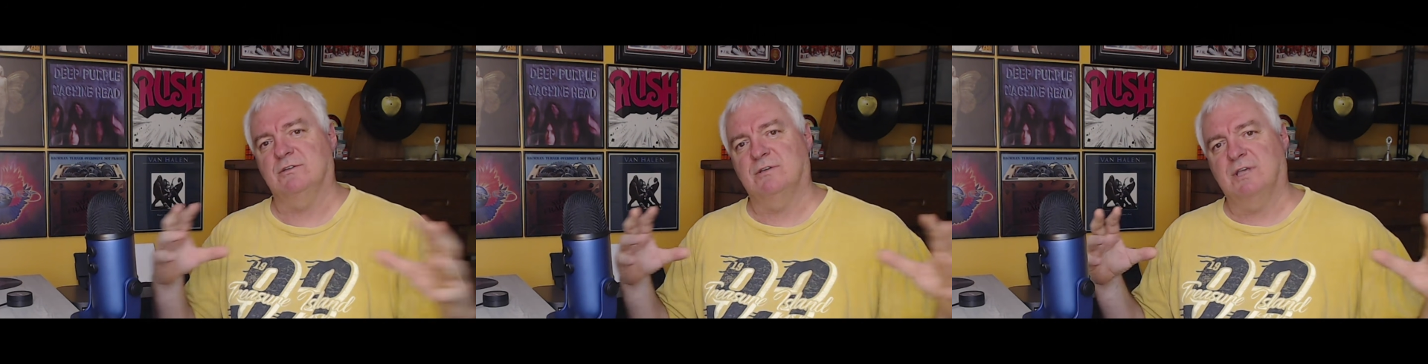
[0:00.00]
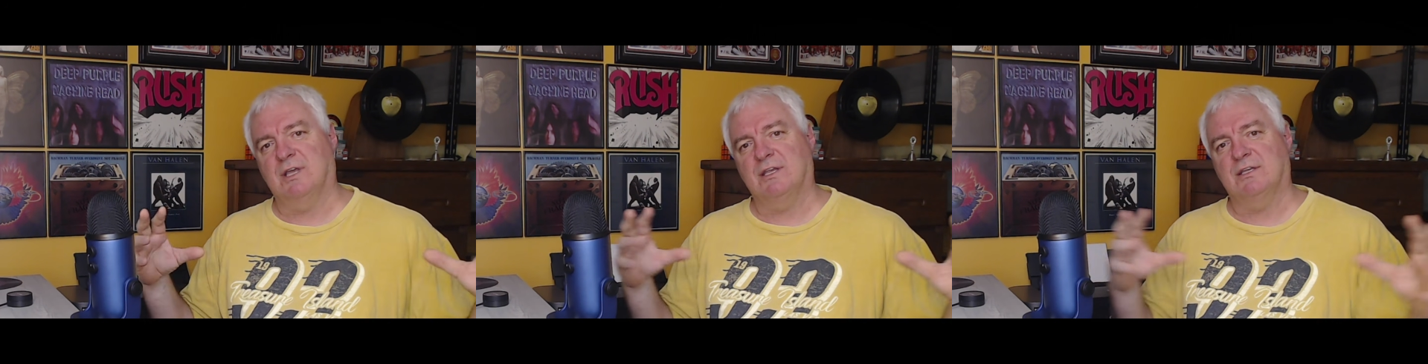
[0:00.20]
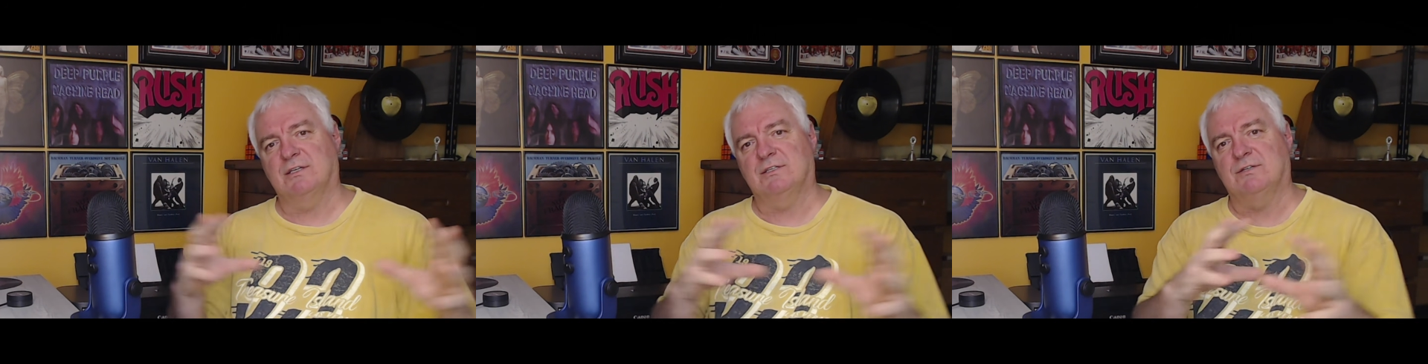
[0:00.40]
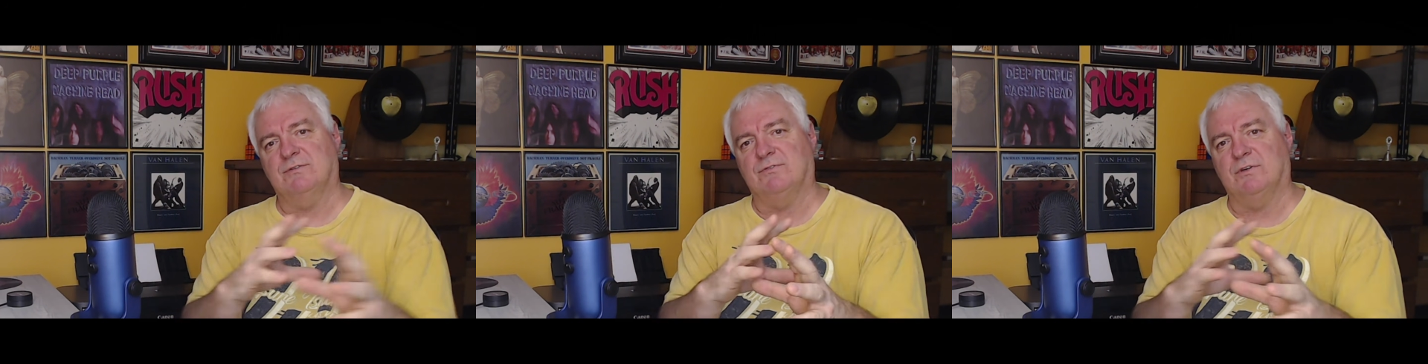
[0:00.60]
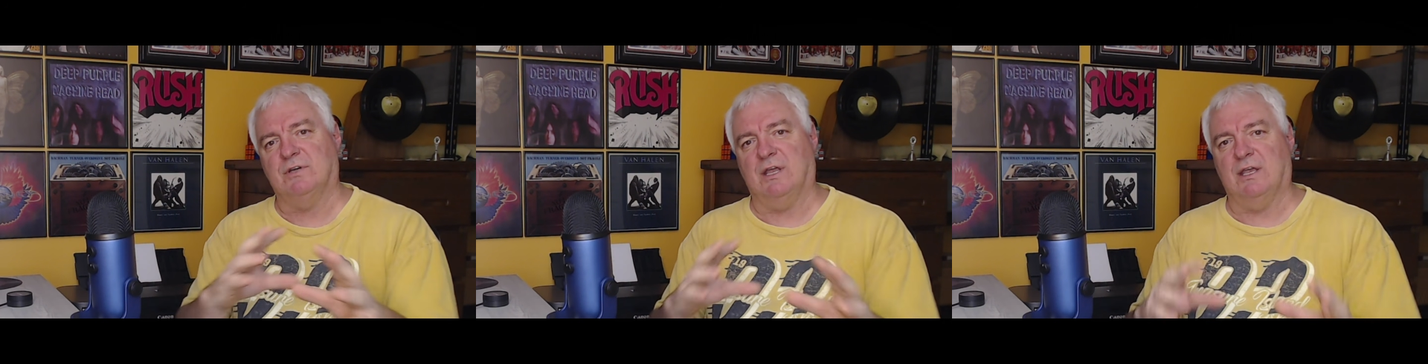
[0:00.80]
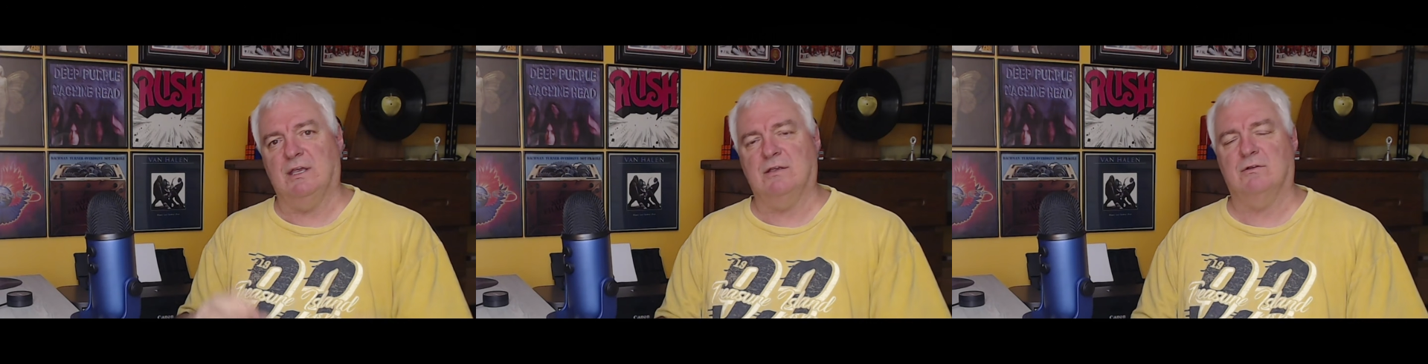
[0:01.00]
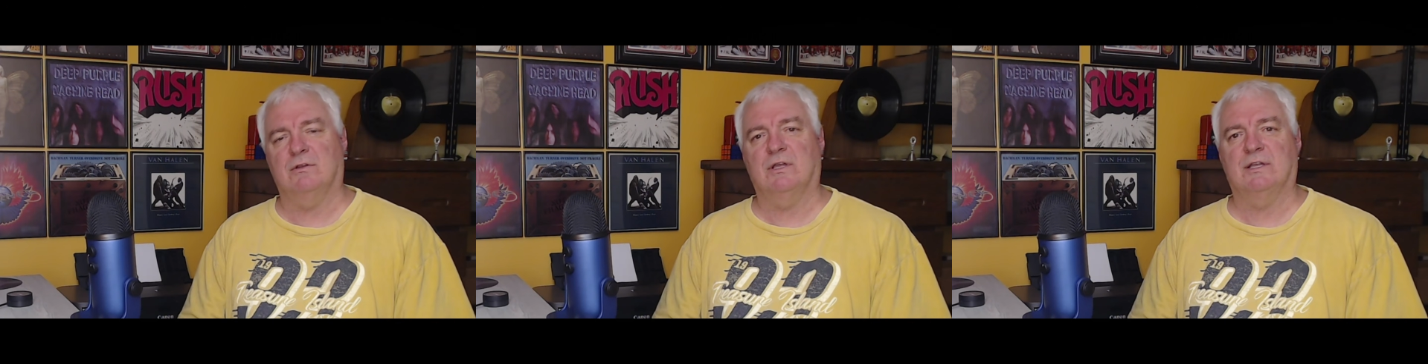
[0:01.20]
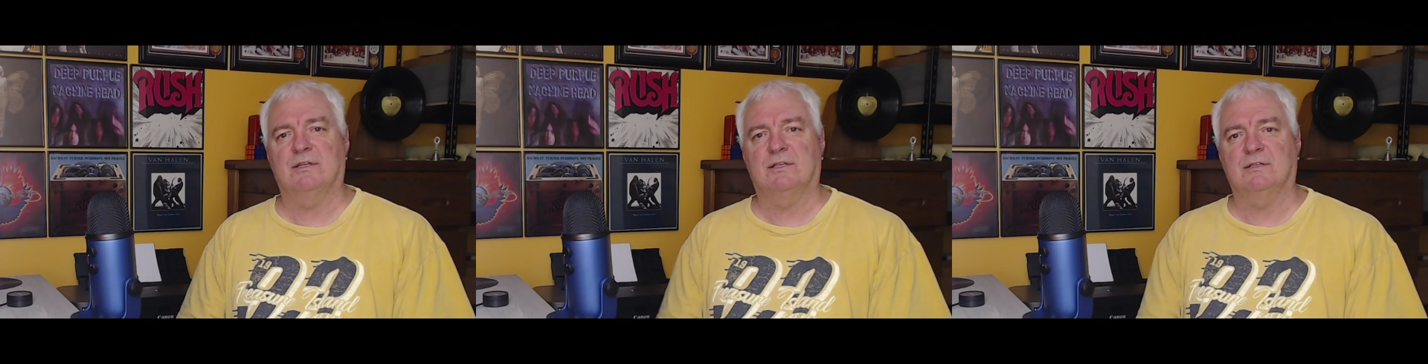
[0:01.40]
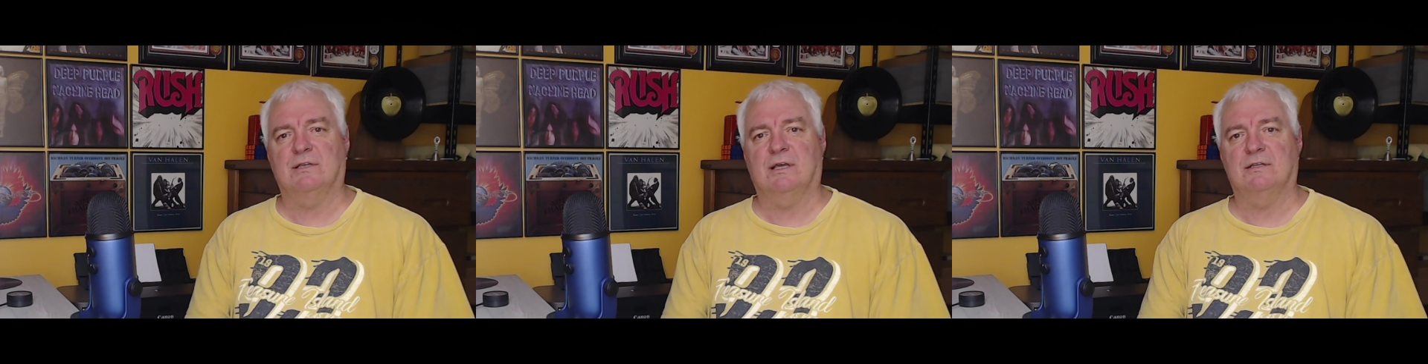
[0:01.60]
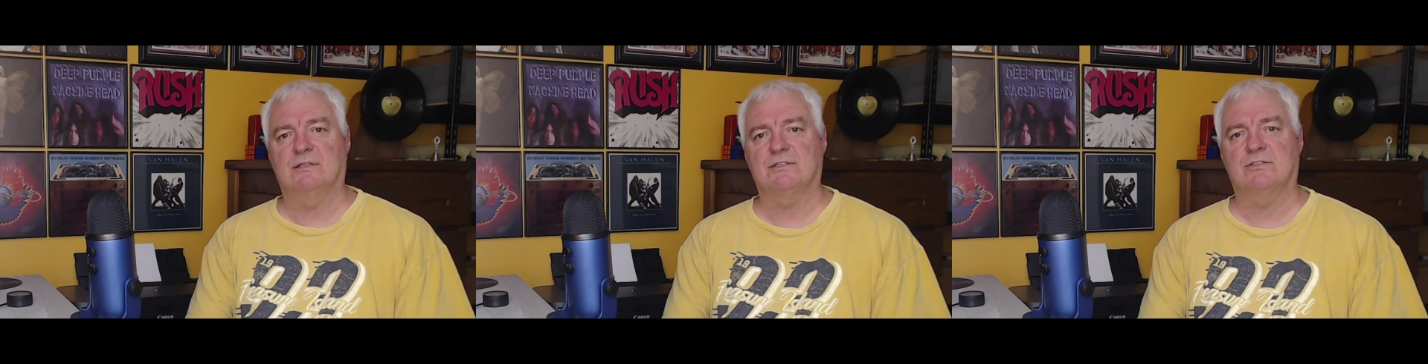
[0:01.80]
You're getting a different angle
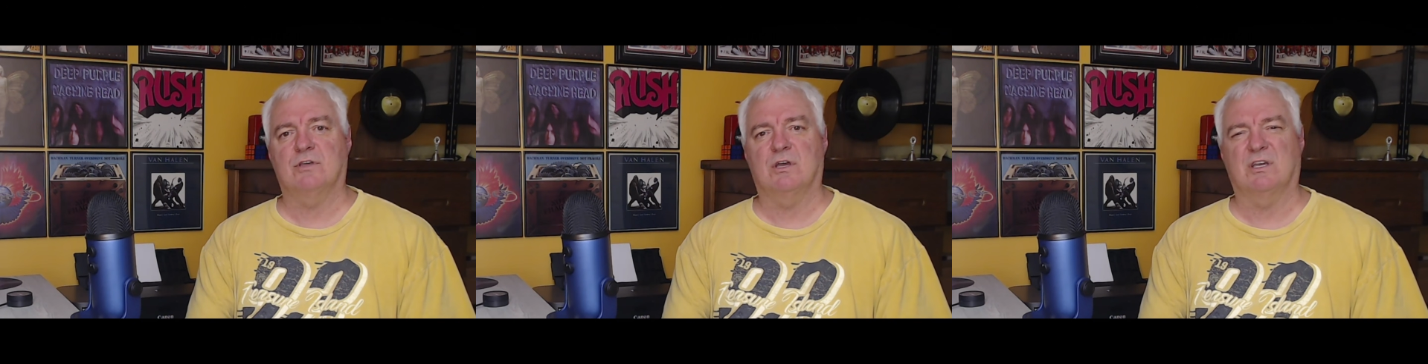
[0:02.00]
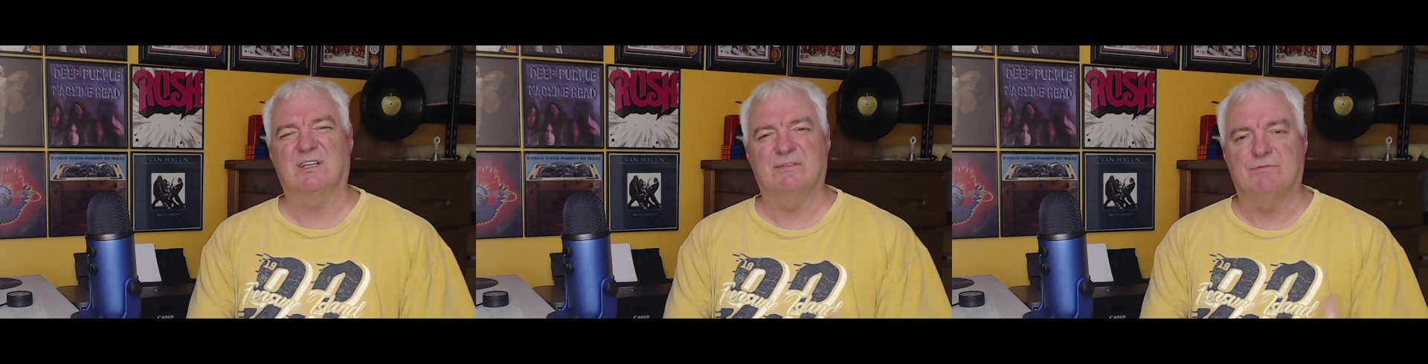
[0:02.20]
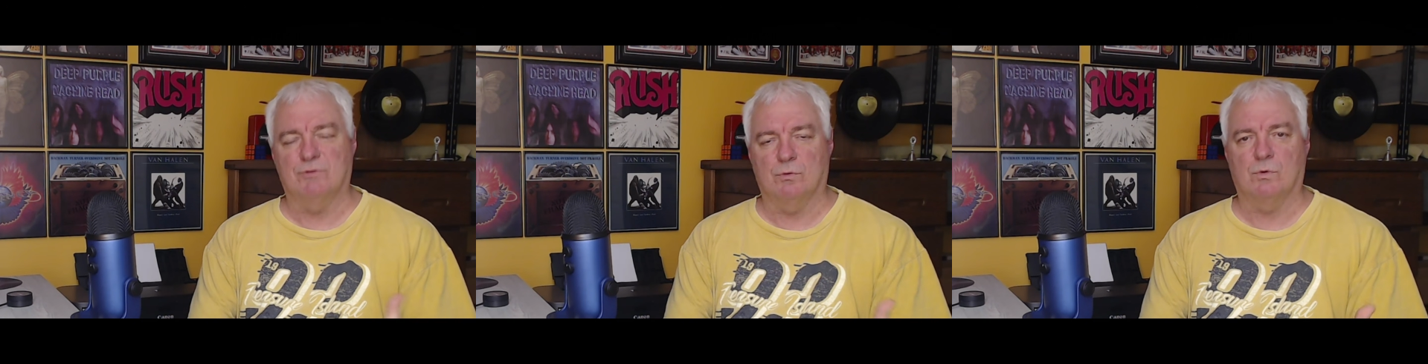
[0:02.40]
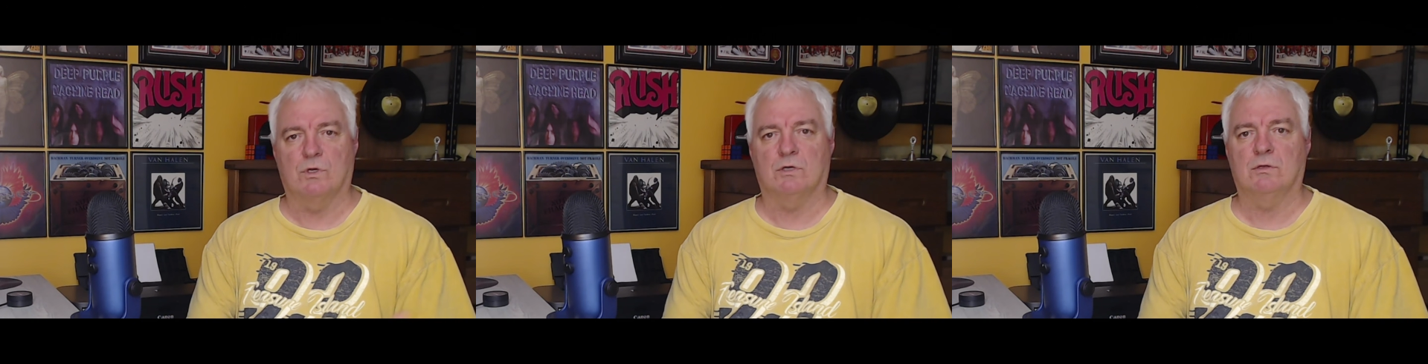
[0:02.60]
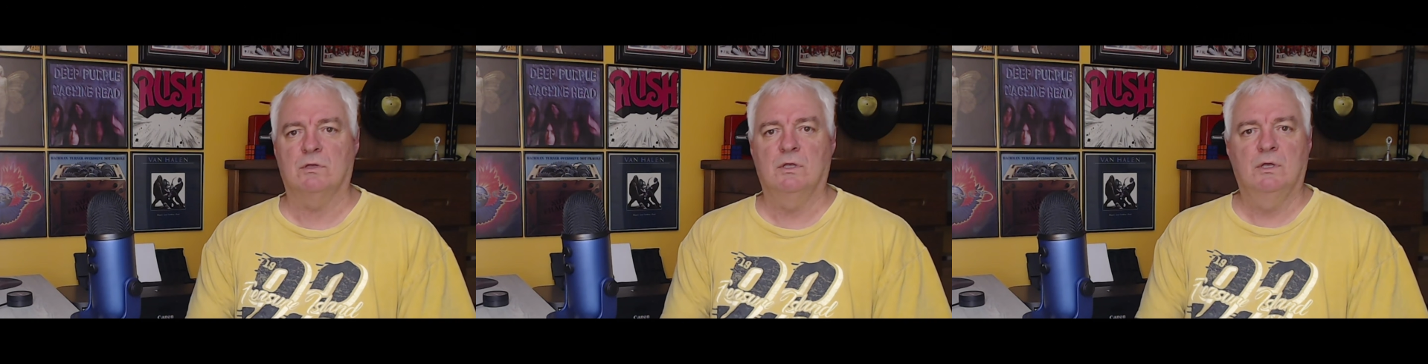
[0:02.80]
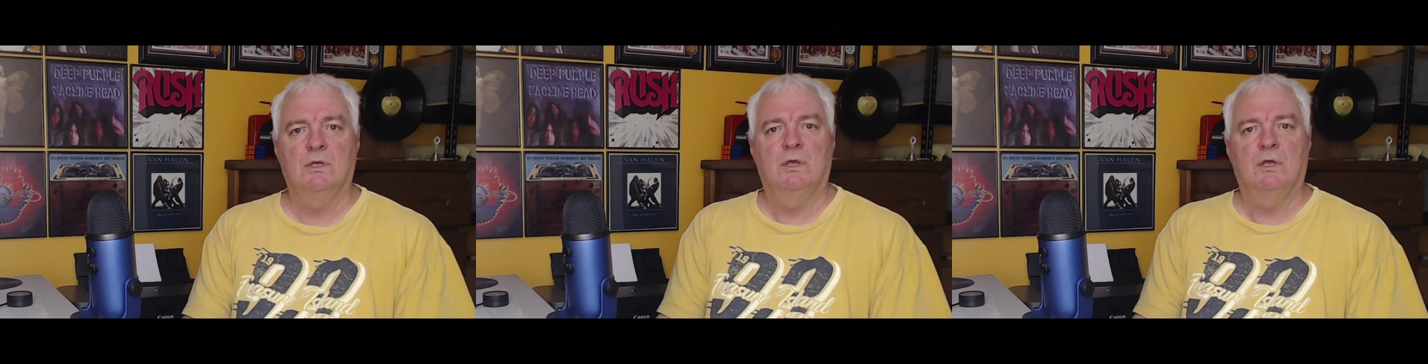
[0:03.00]
on the song, if you will.